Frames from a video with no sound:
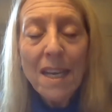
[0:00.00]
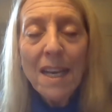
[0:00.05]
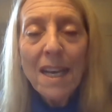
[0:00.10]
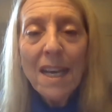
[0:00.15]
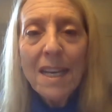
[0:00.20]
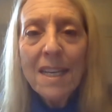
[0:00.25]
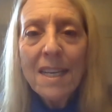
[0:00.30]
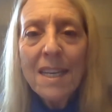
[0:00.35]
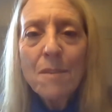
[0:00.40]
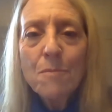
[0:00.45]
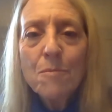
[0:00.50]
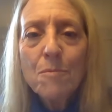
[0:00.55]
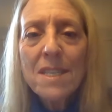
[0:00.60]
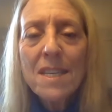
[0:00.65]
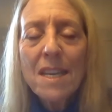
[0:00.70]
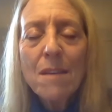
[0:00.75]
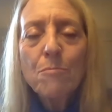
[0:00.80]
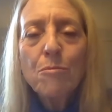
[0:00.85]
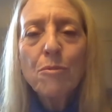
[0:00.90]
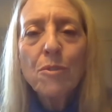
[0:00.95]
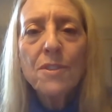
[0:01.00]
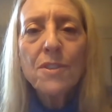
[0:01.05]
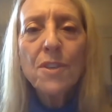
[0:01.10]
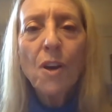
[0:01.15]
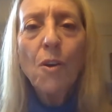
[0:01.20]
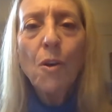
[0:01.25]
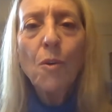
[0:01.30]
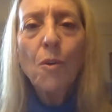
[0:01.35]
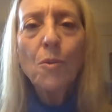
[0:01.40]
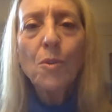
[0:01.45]
And he was able to
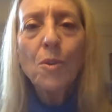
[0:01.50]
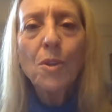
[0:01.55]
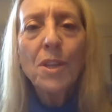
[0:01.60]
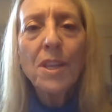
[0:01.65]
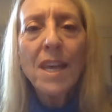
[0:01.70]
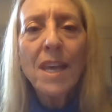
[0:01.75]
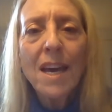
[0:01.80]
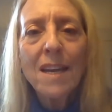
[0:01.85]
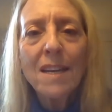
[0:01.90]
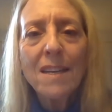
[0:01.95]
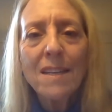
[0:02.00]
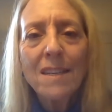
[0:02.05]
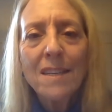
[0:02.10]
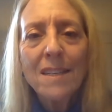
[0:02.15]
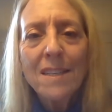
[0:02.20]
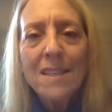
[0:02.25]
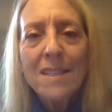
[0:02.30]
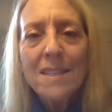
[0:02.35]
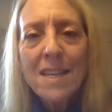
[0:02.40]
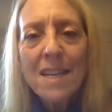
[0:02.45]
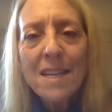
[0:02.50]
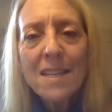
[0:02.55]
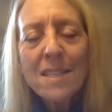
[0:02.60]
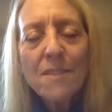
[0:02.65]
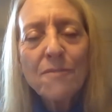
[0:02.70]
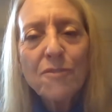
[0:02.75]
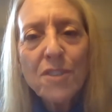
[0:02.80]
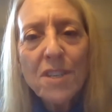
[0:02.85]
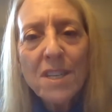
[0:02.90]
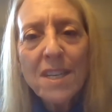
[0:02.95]
hold that sense
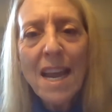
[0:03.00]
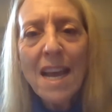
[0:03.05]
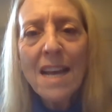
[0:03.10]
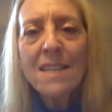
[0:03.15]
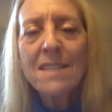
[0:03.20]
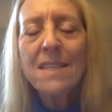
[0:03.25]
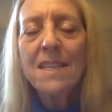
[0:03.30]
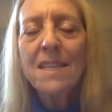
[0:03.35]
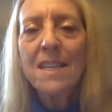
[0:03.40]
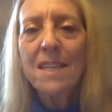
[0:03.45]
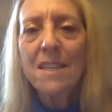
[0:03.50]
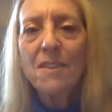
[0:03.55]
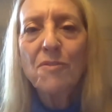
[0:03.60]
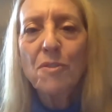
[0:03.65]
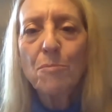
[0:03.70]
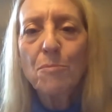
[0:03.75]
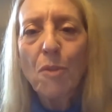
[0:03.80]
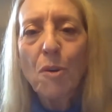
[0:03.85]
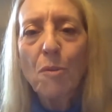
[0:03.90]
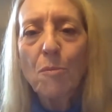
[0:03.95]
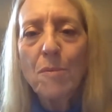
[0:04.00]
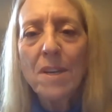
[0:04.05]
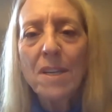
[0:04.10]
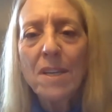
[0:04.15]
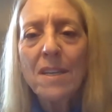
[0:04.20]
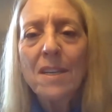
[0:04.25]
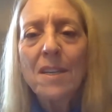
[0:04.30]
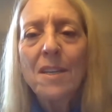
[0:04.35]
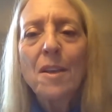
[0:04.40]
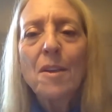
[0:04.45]
of tenacity of the moment,
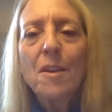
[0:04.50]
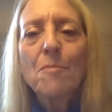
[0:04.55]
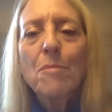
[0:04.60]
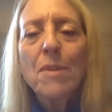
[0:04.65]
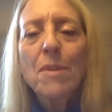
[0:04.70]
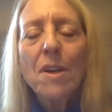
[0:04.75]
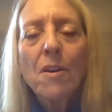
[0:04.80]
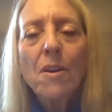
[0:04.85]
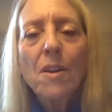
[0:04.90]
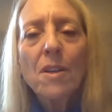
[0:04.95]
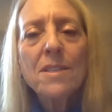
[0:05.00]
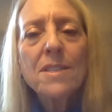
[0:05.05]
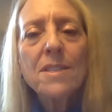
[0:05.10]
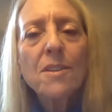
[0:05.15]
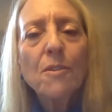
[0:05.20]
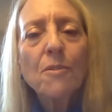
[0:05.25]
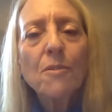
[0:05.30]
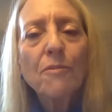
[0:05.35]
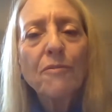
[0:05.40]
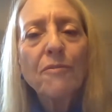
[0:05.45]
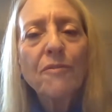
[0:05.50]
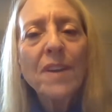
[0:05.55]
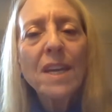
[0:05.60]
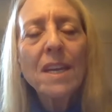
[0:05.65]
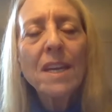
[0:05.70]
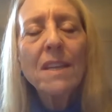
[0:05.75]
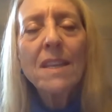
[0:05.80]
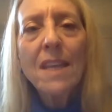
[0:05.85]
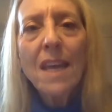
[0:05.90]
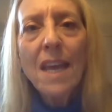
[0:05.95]
but also
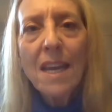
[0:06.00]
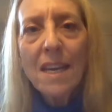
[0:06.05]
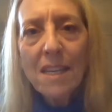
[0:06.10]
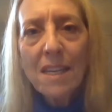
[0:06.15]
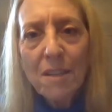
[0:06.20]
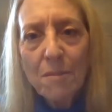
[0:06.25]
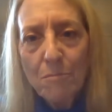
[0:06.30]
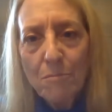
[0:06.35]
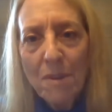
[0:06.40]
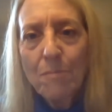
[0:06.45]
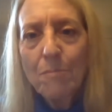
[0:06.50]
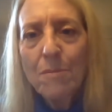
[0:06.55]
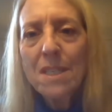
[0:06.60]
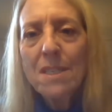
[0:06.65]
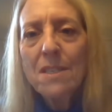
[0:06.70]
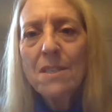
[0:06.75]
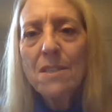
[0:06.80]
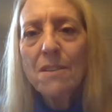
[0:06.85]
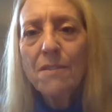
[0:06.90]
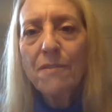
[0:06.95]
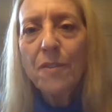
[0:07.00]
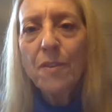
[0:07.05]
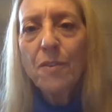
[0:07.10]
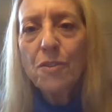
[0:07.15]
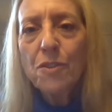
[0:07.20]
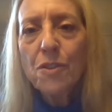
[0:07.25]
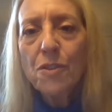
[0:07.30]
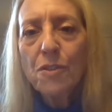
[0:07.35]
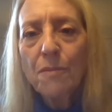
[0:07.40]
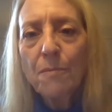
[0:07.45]
faith and commitment to the
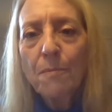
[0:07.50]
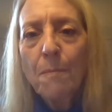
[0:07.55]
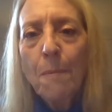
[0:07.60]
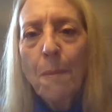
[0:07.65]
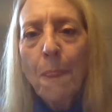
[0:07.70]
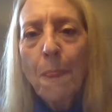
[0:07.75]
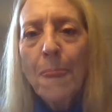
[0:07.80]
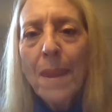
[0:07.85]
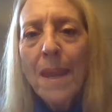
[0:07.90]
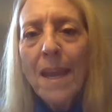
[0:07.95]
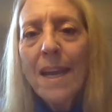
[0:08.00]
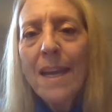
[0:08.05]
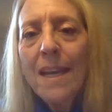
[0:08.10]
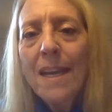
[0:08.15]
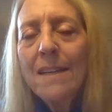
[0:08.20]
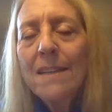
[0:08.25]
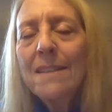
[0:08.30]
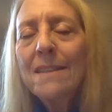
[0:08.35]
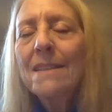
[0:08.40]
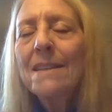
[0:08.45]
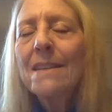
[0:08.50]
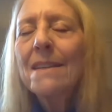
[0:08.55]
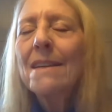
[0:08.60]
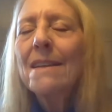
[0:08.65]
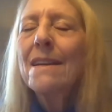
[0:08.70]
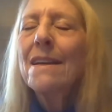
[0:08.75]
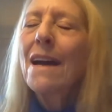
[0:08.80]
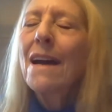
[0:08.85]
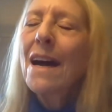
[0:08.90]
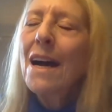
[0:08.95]
future. And
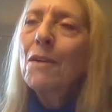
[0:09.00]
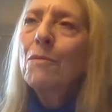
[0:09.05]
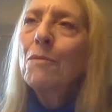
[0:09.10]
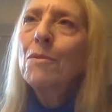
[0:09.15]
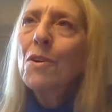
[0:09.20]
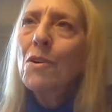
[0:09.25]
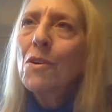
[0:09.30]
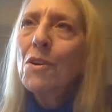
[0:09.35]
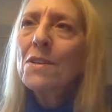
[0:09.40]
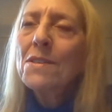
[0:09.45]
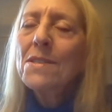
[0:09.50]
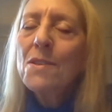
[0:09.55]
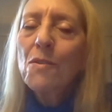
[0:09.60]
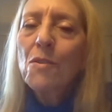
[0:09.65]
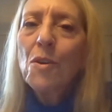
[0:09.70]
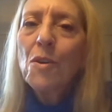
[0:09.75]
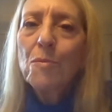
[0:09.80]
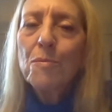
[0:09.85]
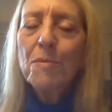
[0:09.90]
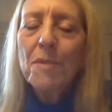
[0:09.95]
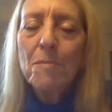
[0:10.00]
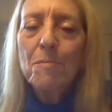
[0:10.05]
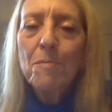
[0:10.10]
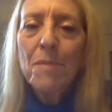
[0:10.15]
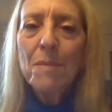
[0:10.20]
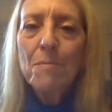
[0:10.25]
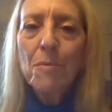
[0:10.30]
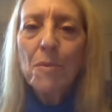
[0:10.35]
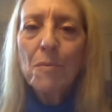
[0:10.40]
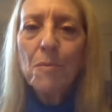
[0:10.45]
I would also hope that
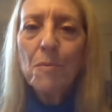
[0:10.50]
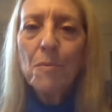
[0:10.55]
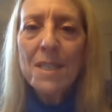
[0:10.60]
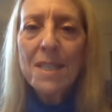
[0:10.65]
people would